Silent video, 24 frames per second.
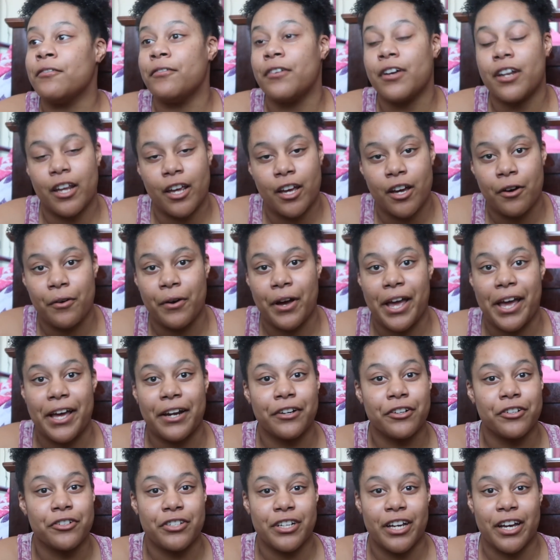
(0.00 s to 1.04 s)
video
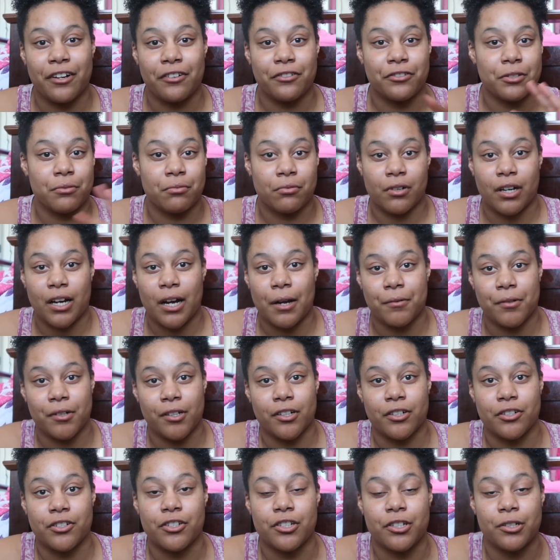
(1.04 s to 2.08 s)
and her channel, subscribe to
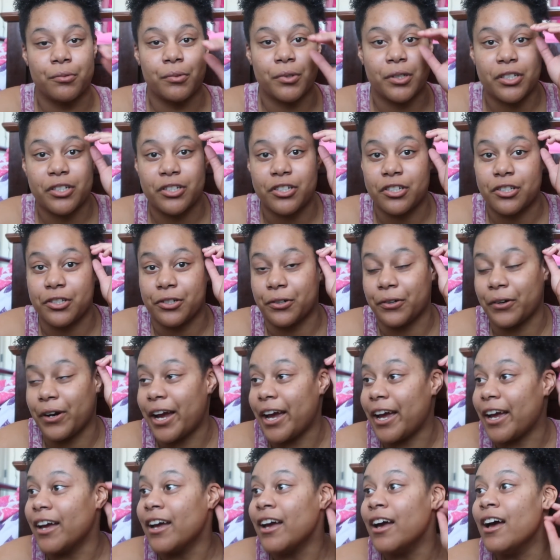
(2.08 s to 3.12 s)
her too because she's
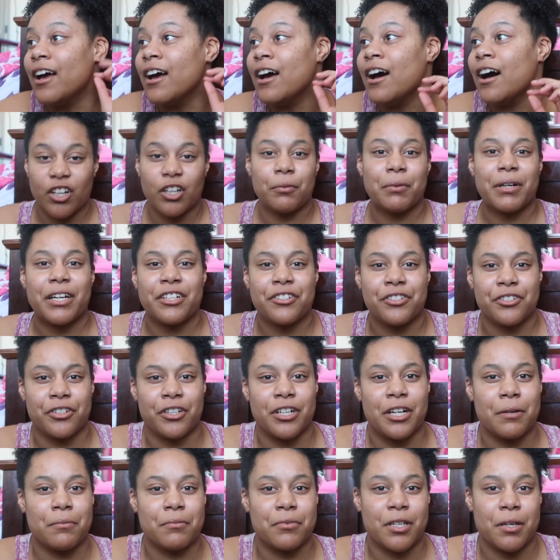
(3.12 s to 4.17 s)
great. Follow my
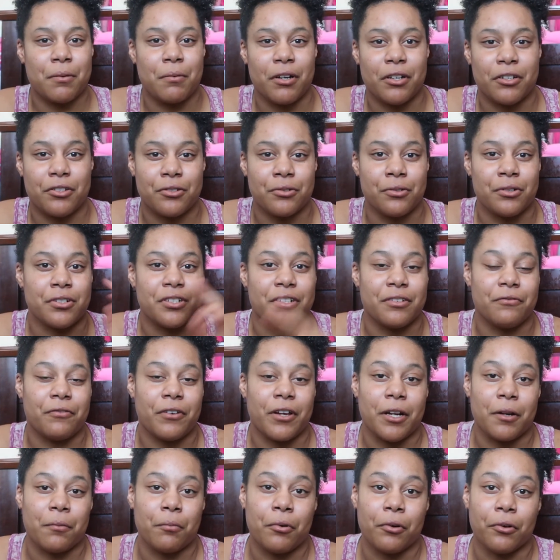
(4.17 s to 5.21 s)
Instagrams, kymanachristineyt and
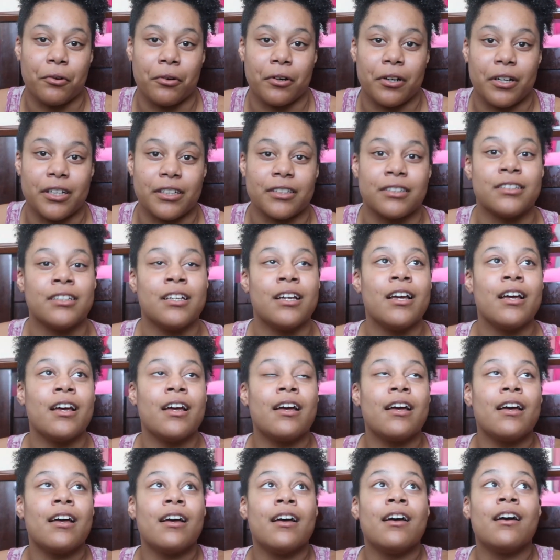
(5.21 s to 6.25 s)
faded polaroids.
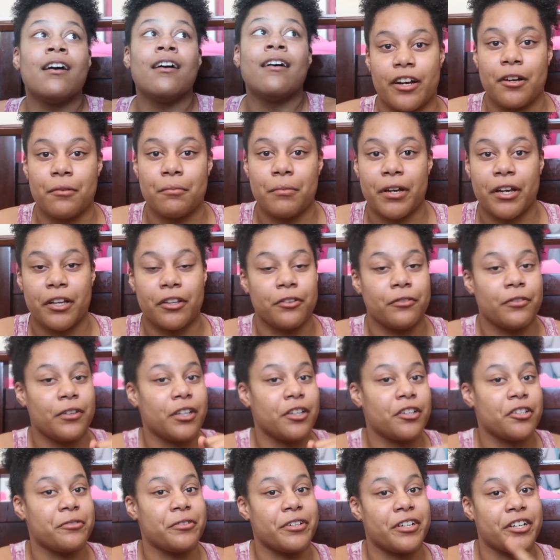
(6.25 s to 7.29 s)
Check out my other
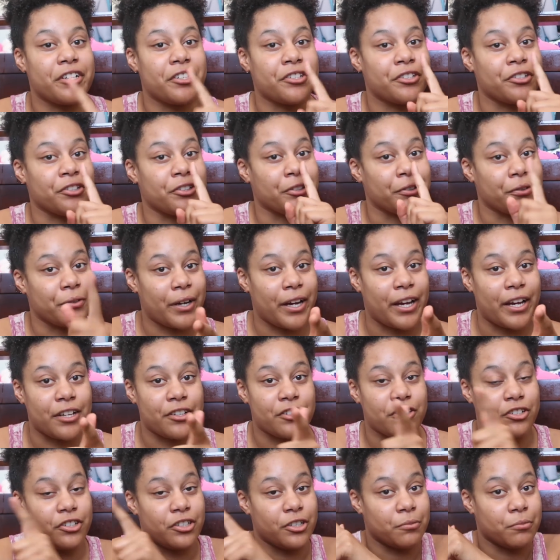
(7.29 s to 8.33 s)
videos because they're
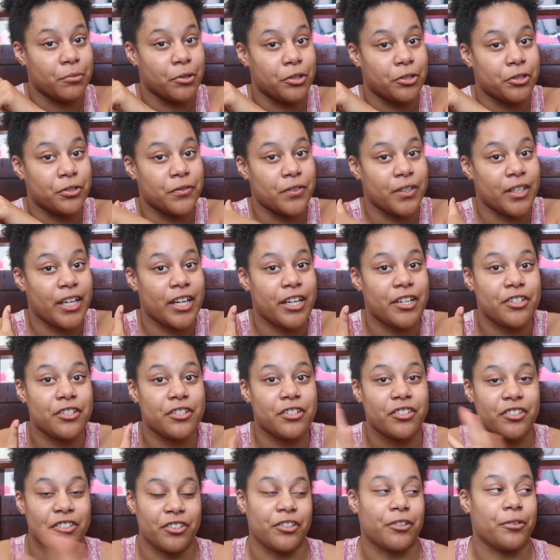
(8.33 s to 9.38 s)
great. Turn on post
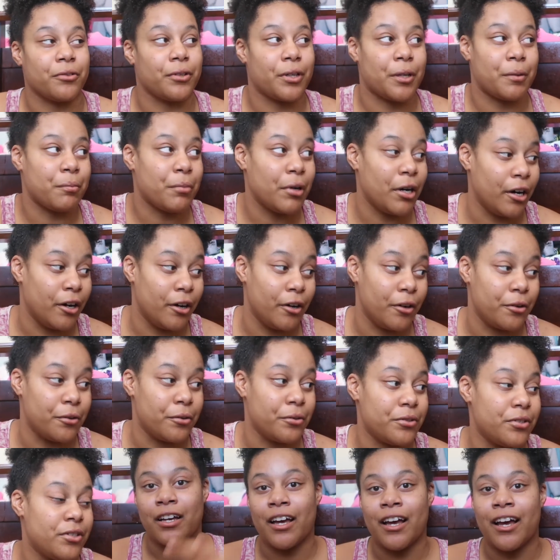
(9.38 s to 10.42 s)
notifications so you know when I
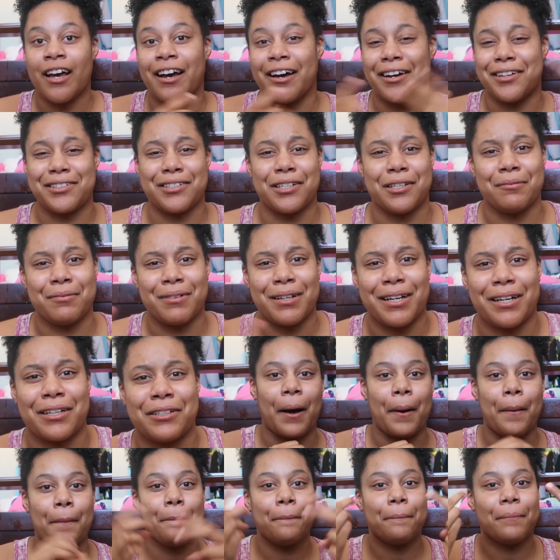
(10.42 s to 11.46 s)
post. I'll see you in my
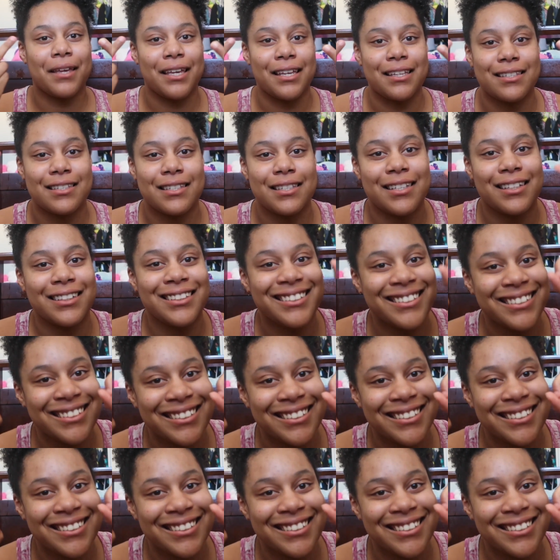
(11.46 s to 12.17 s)
next. Peace.